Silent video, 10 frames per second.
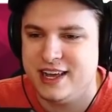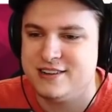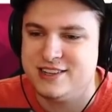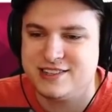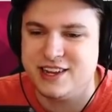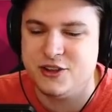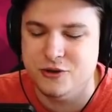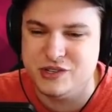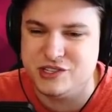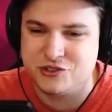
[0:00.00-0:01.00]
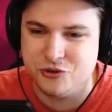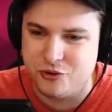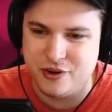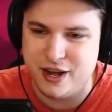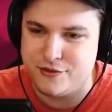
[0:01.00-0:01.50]
get ourselves like go to school
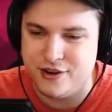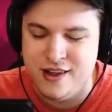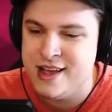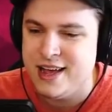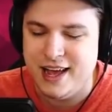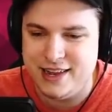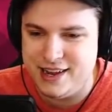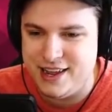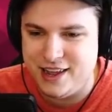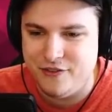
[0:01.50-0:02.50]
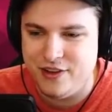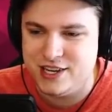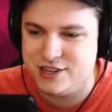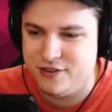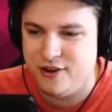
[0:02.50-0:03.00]
or whatever, and then you can
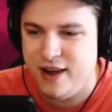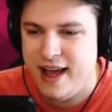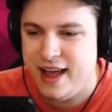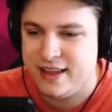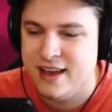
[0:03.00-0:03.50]
finish off your egg.